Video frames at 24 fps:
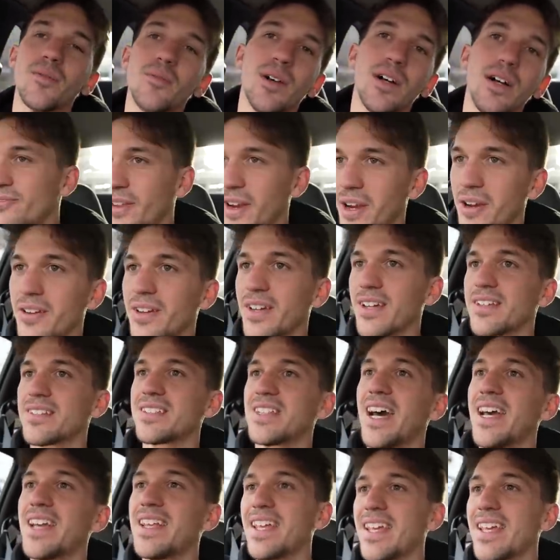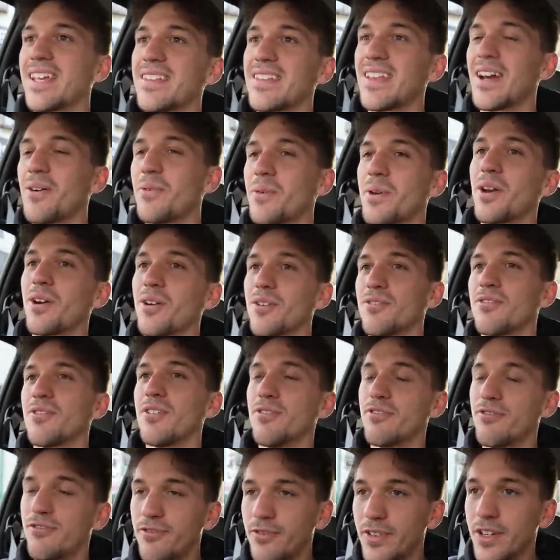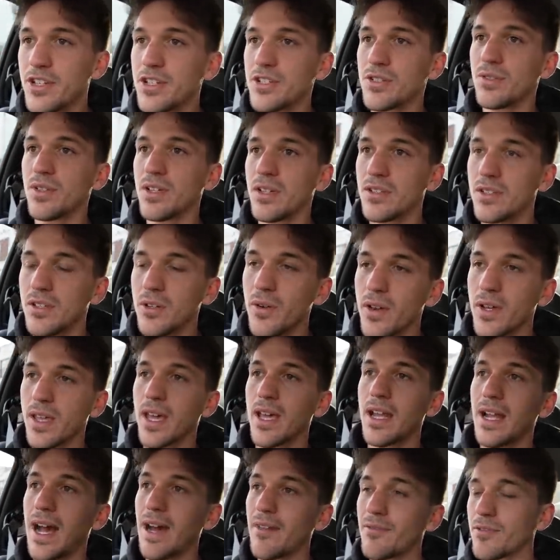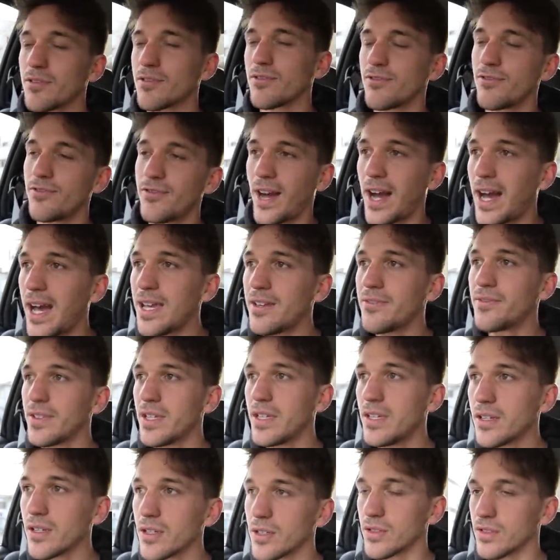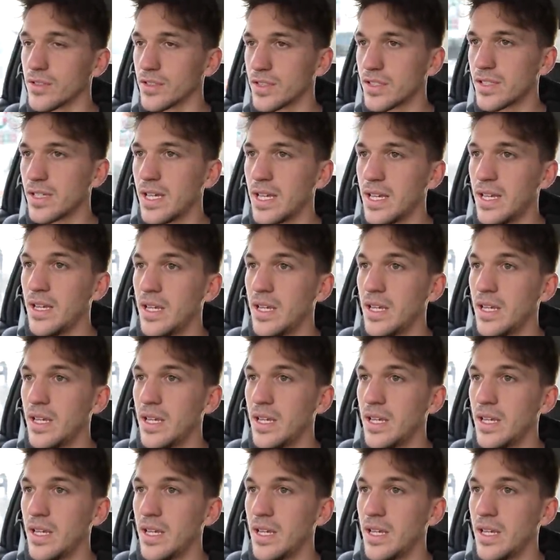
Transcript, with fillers: but very exciting that we are officially doing it after five years